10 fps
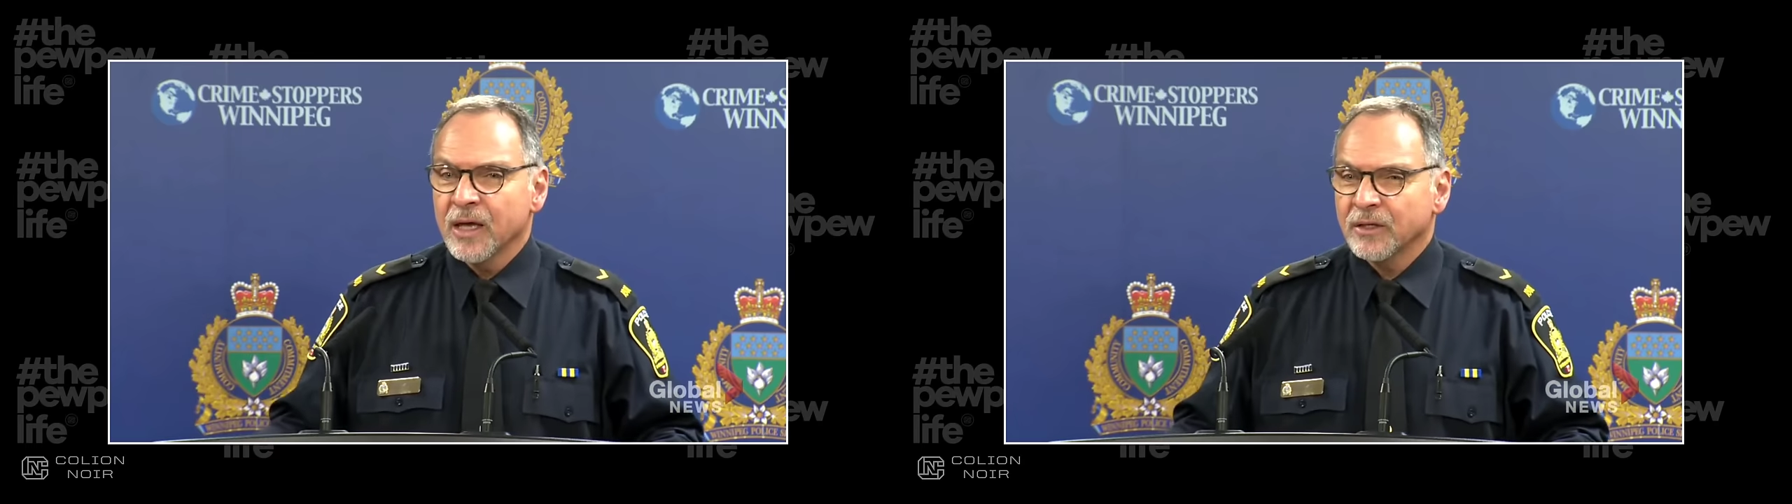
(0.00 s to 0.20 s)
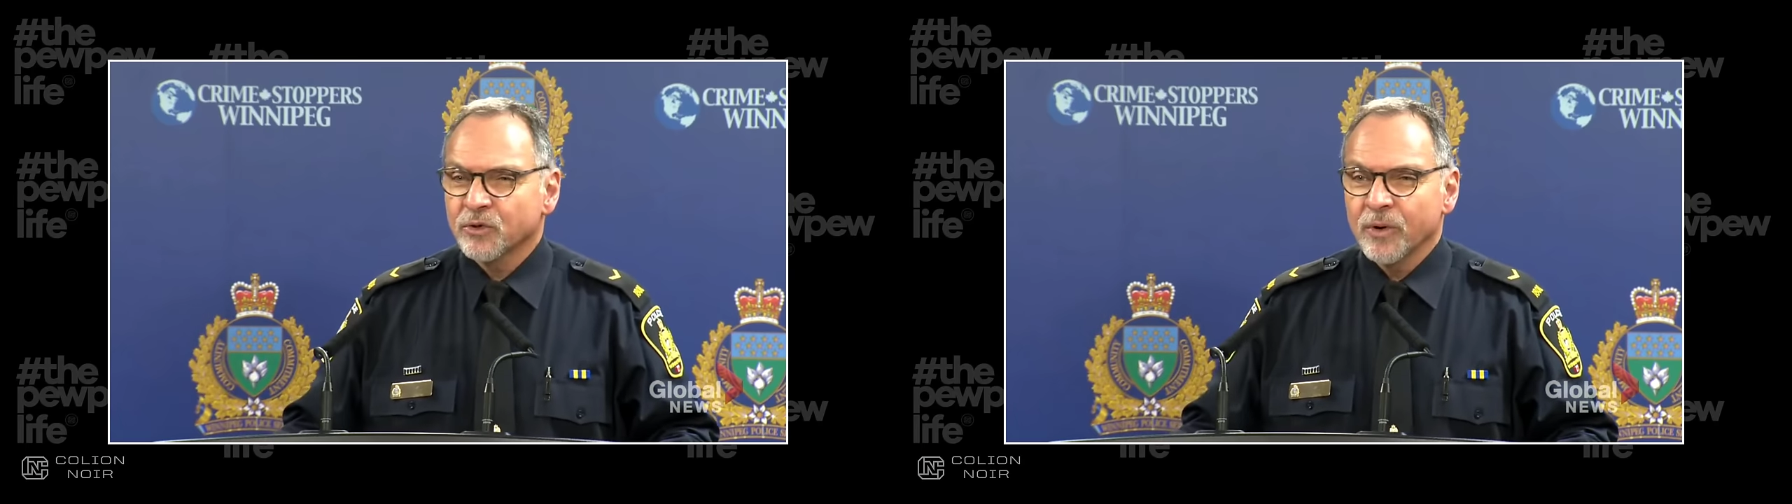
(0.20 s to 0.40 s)

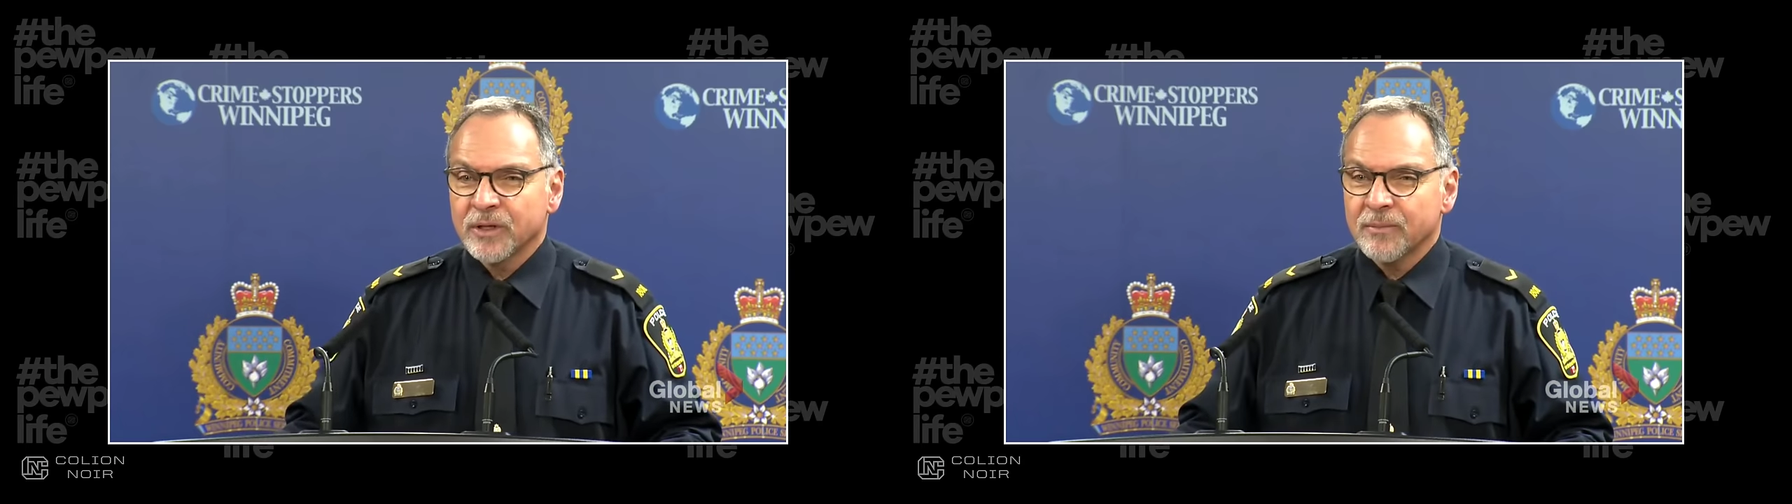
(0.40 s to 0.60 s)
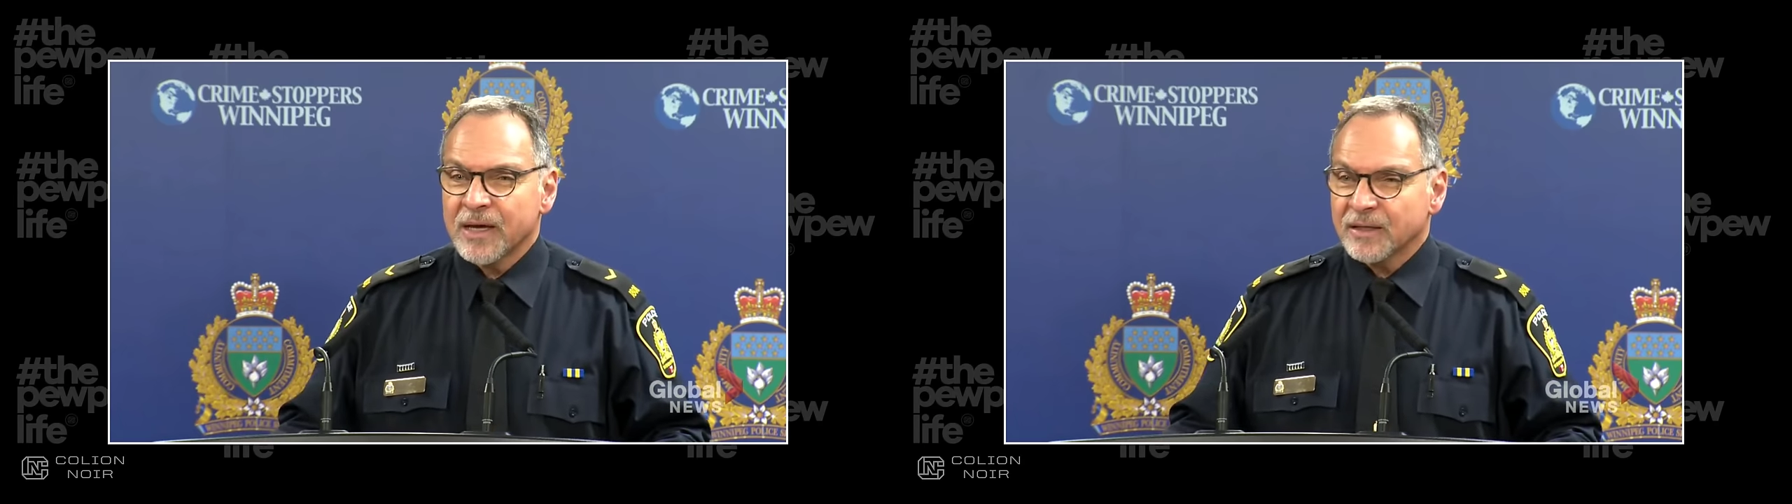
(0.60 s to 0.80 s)
is
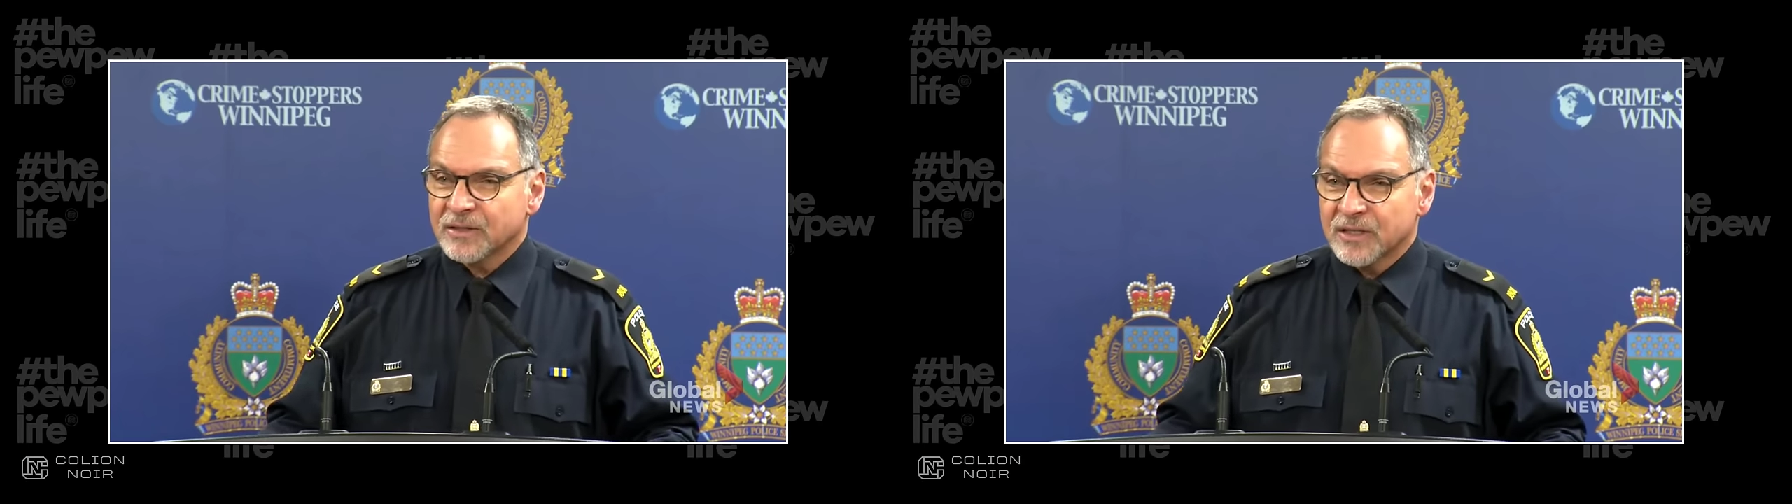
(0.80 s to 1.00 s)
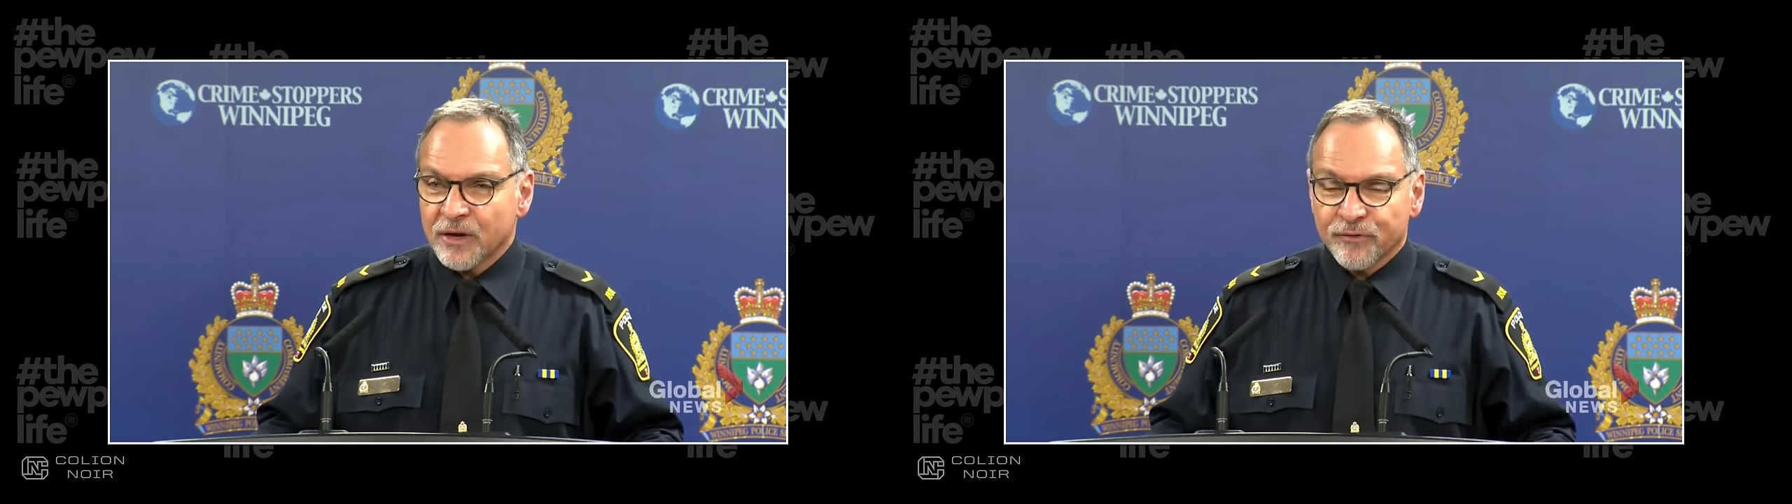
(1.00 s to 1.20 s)
going to make it
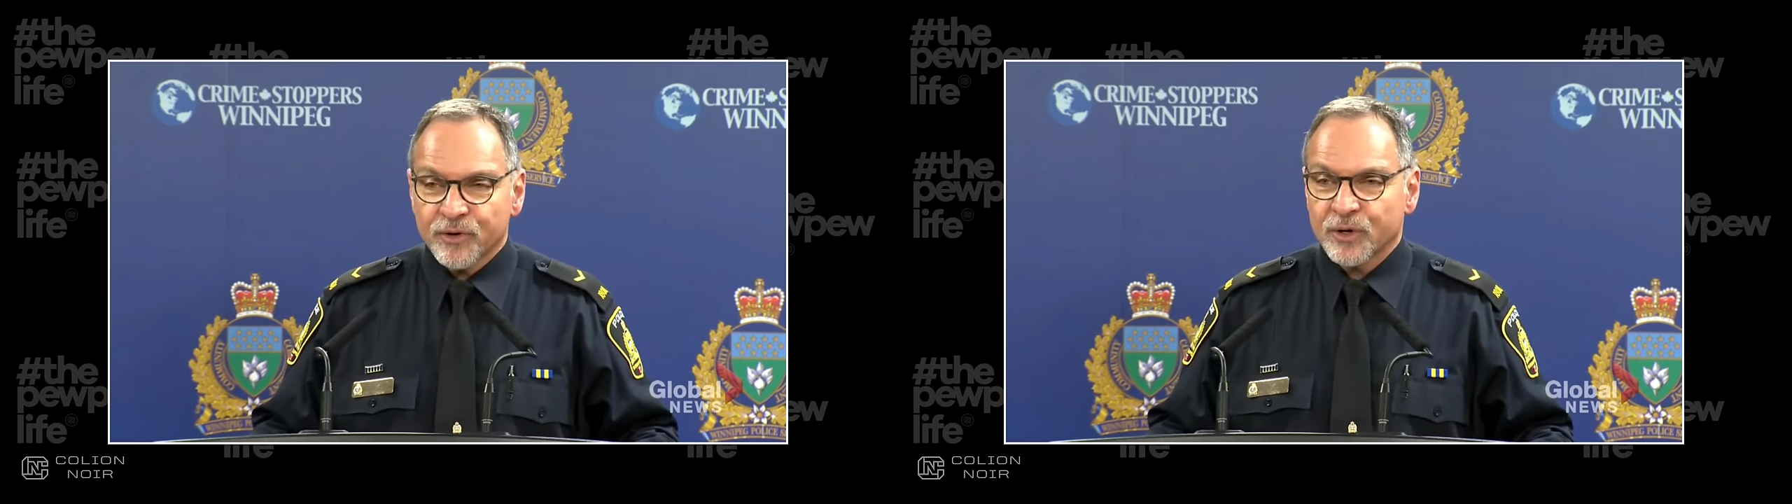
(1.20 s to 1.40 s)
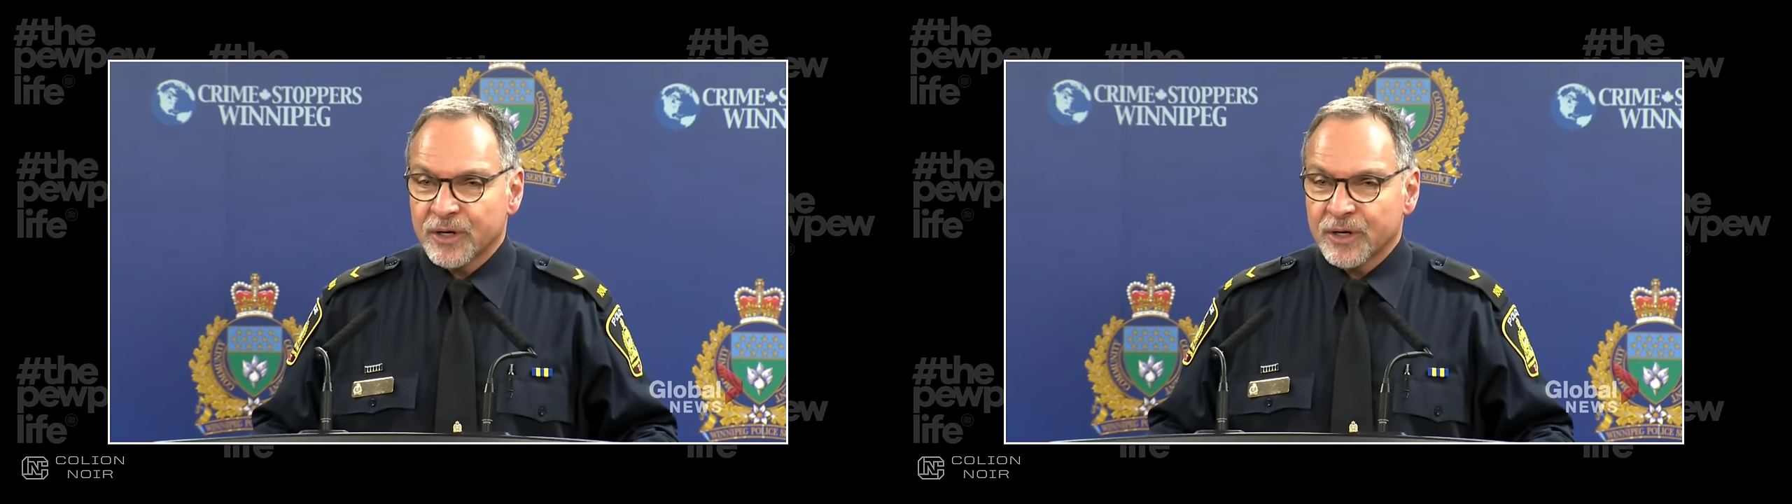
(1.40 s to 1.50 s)
safer